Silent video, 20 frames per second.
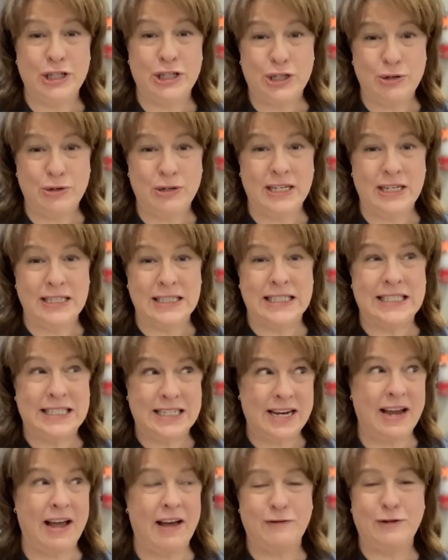students
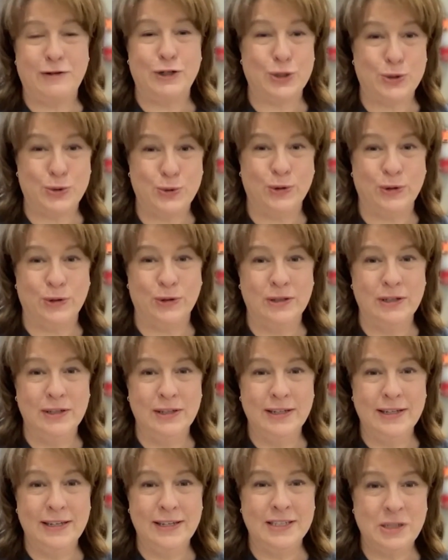stay after school
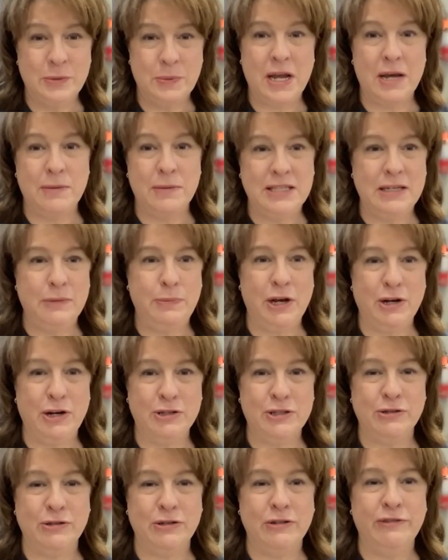to become CPR
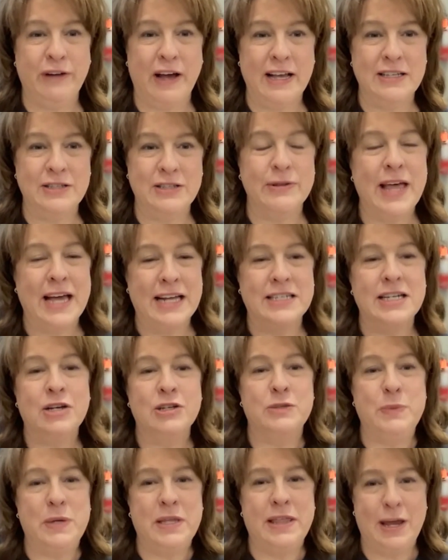certified. So that
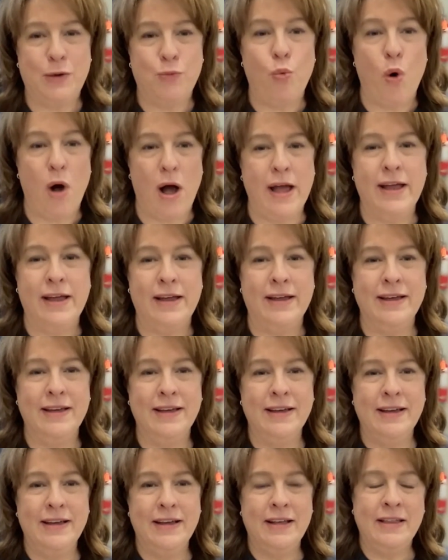tells me they want
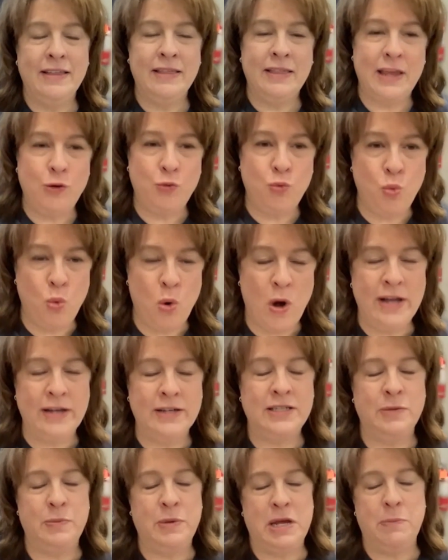they want
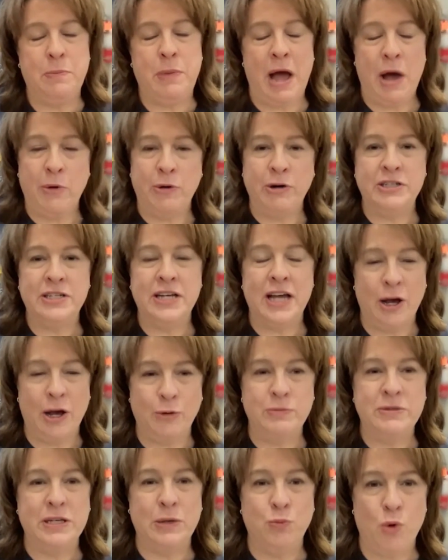to be empowered to
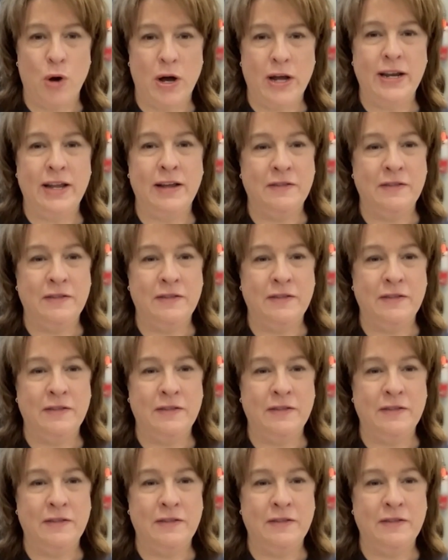help someone.